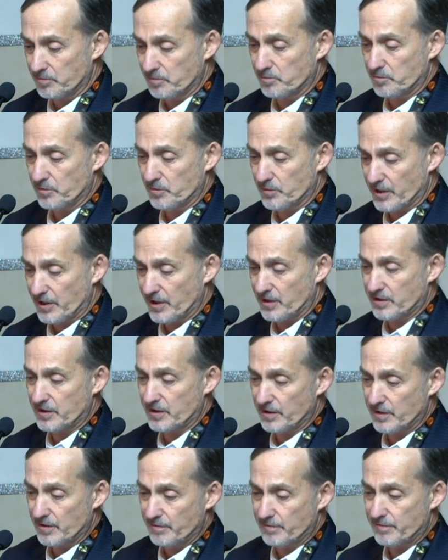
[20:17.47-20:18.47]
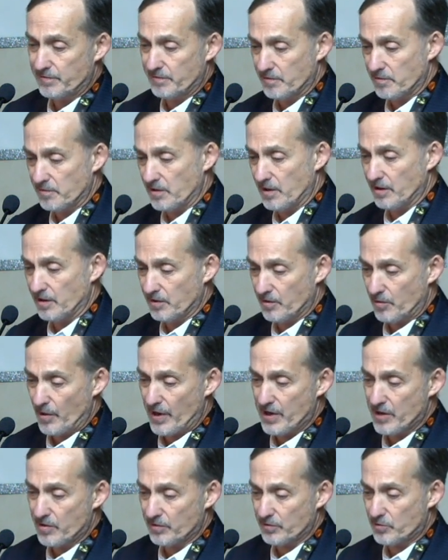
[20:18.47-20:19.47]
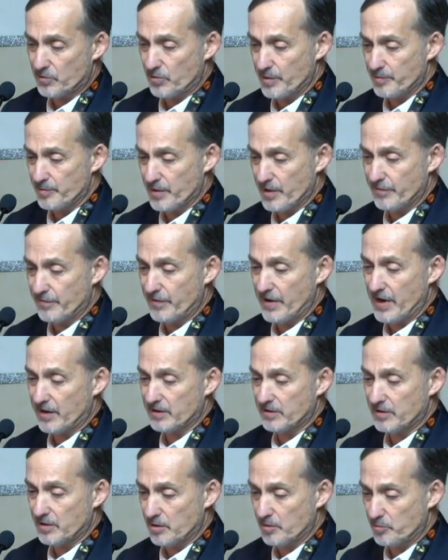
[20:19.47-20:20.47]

predicted of greater treatment effect.